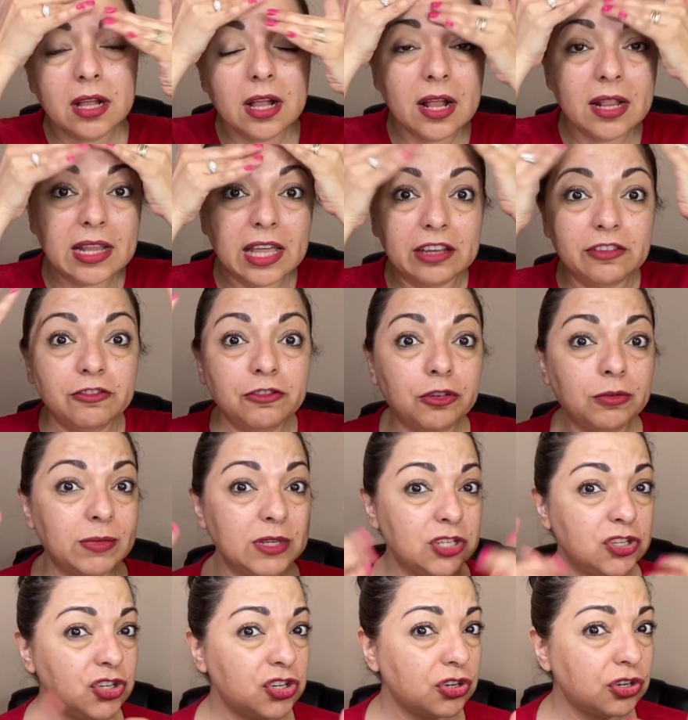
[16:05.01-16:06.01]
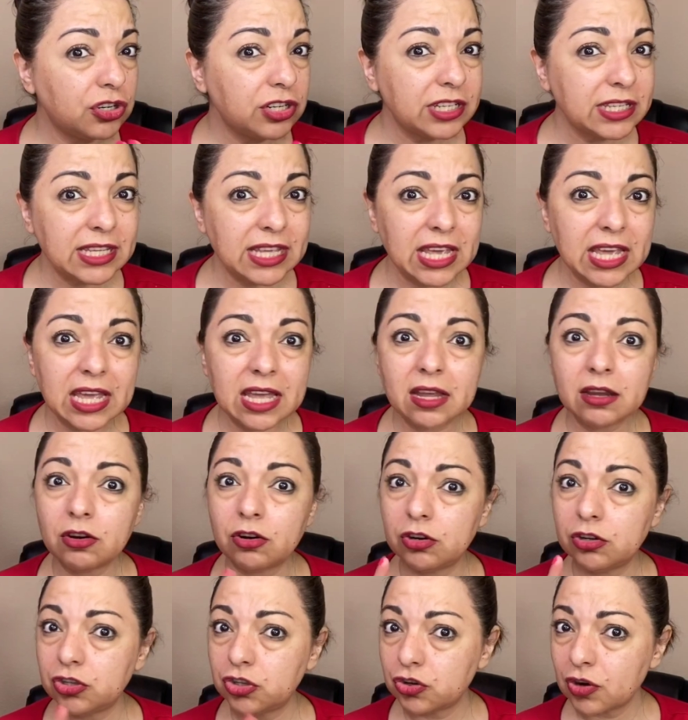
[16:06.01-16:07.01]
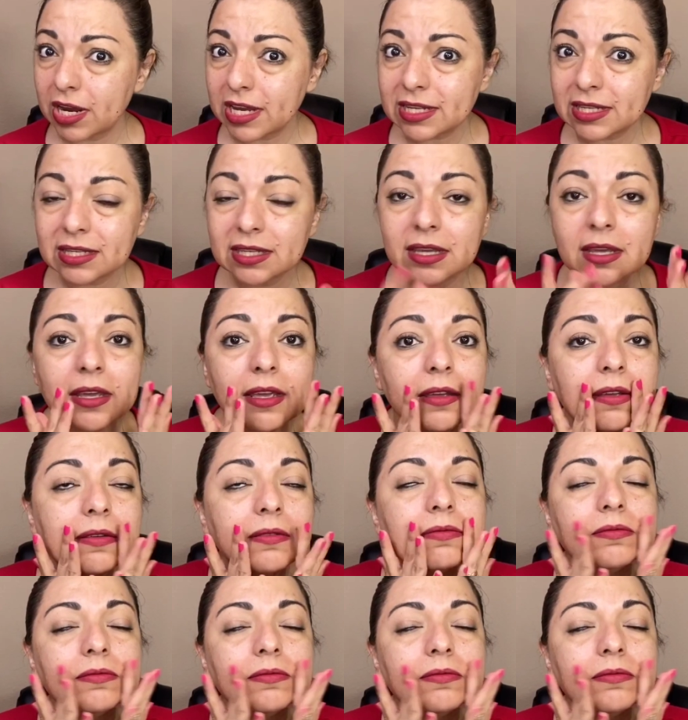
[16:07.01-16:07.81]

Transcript: Like for mature skin or dry skin,